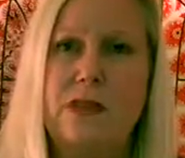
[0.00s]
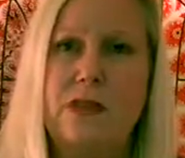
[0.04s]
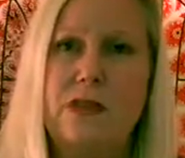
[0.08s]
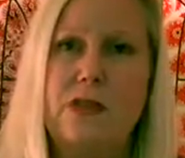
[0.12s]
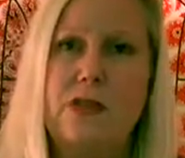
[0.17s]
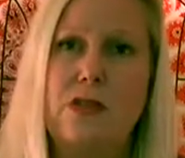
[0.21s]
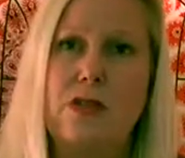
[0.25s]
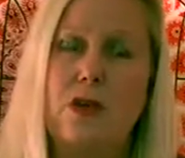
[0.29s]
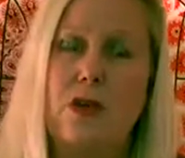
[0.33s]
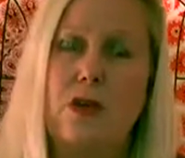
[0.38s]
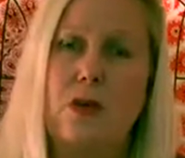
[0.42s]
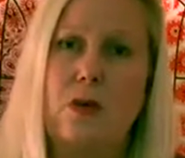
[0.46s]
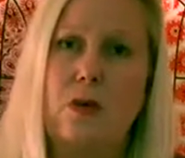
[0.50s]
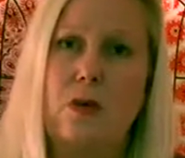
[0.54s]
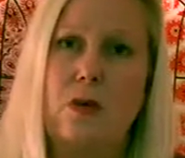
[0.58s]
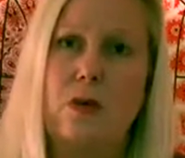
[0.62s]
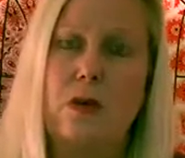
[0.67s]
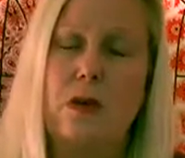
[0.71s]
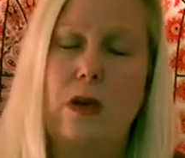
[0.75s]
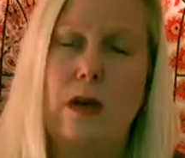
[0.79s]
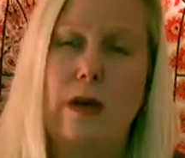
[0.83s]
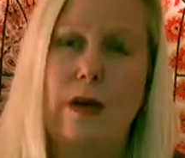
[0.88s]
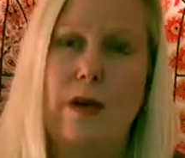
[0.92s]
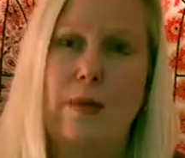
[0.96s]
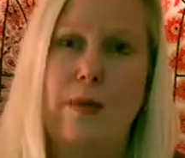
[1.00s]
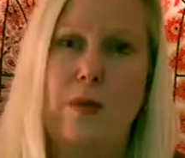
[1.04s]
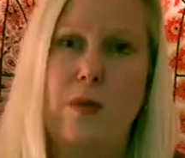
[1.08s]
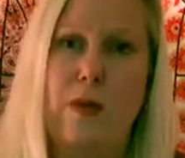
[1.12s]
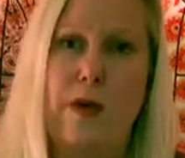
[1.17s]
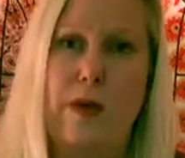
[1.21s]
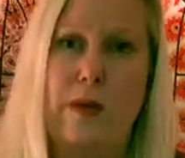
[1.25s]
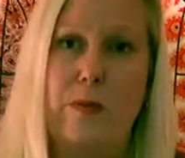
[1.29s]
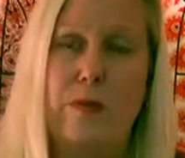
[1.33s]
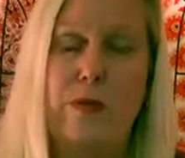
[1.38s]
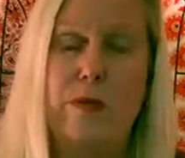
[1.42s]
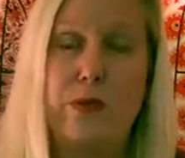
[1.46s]
So
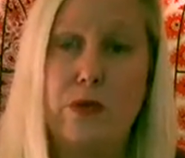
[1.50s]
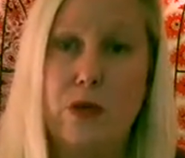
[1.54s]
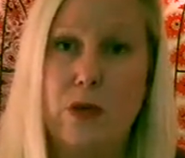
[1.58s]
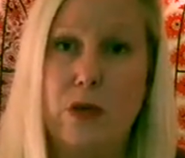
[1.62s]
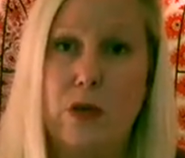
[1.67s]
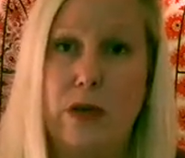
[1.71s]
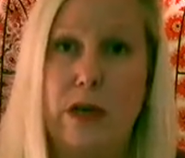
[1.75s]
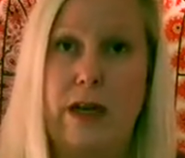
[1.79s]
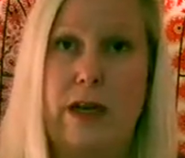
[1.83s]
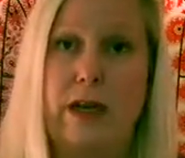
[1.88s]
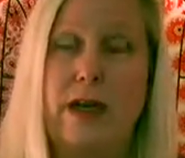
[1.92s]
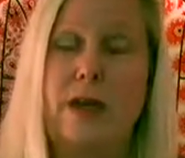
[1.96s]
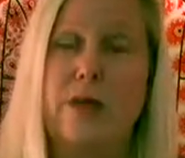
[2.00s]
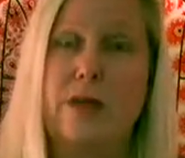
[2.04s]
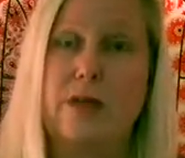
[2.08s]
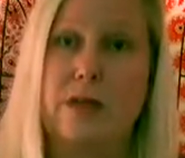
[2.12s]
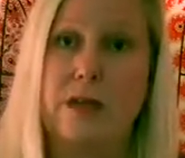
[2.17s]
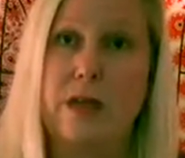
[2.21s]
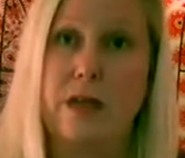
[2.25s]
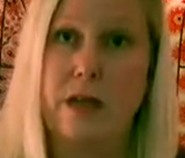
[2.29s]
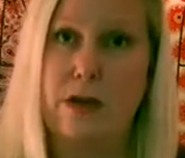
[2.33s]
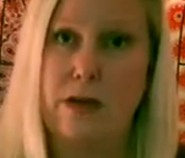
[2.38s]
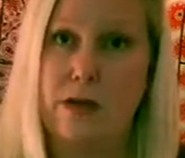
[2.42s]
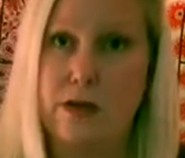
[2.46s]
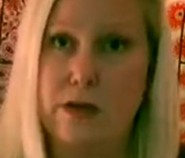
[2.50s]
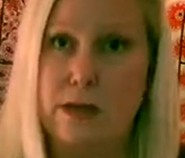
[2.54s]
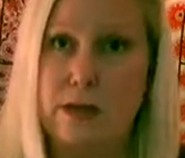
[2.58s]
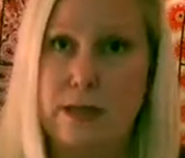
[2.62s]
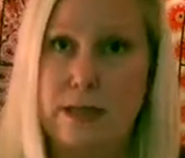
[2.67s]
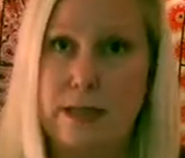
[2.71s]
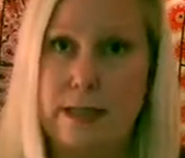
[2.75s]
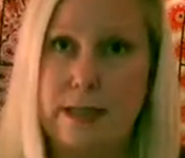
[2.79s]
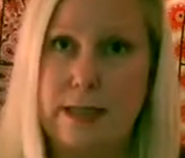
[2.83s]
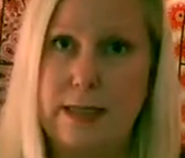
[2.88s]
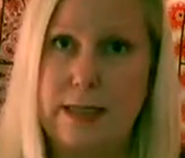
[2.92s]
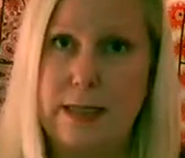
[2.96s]
when I moved to Oregon, I was
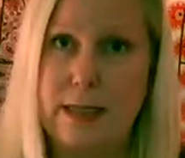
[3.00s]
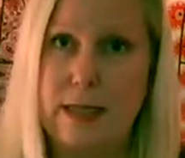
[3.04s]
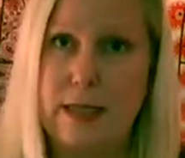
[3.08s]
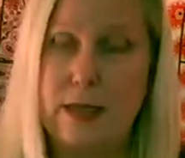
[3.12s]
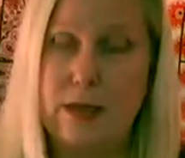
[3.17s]
160,